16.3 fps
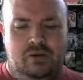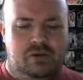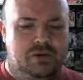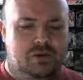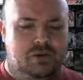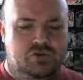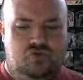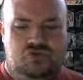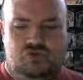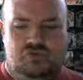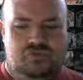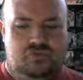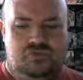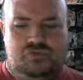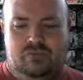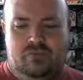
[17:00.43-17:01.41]
just,
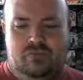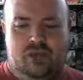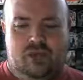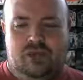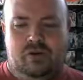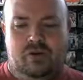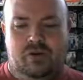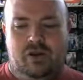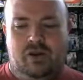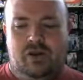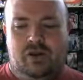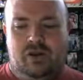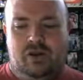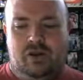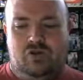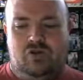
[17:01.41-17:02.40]
he'll
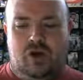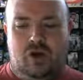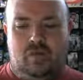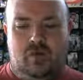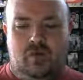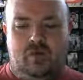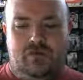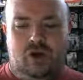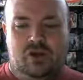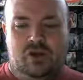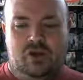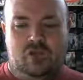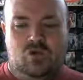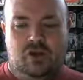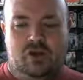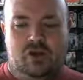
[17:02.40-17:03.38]
drop off the
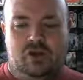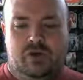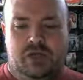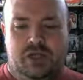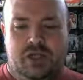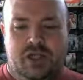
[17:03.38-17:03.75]
cube, or you can